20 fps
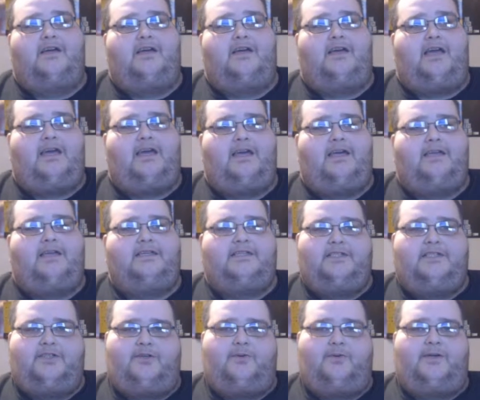And
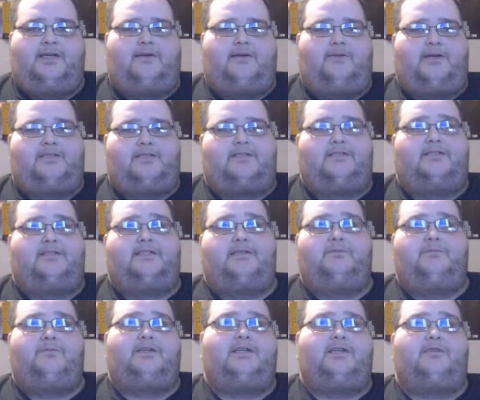it's 20 questions,
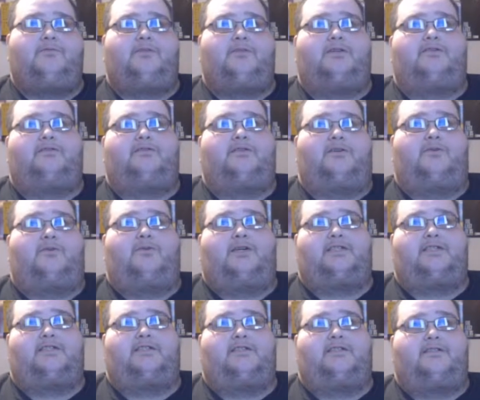and we're going to run through the
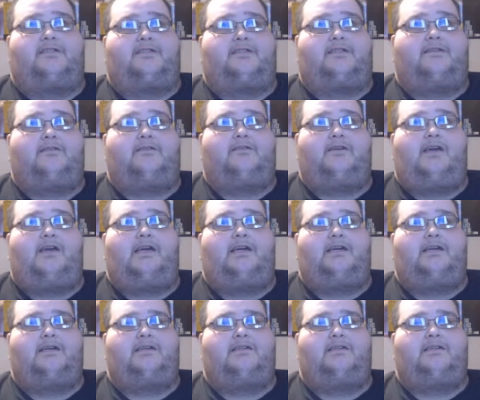questions.
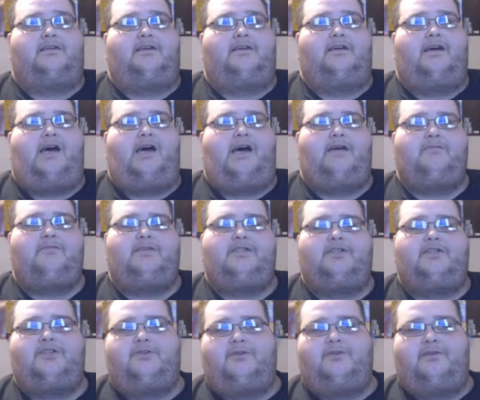And I'm not
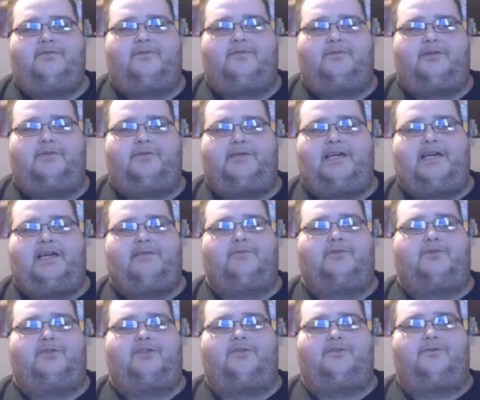sure if I'm going to be
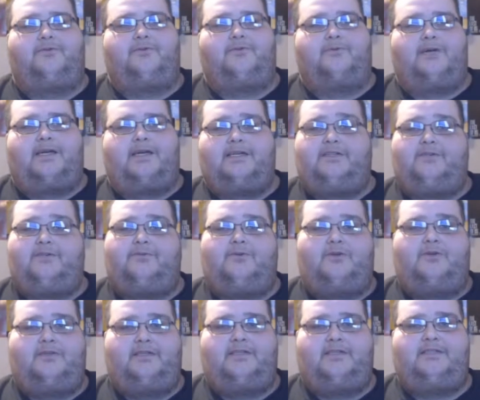able to answer
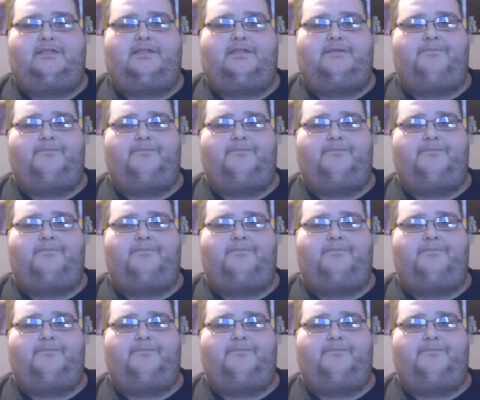all these,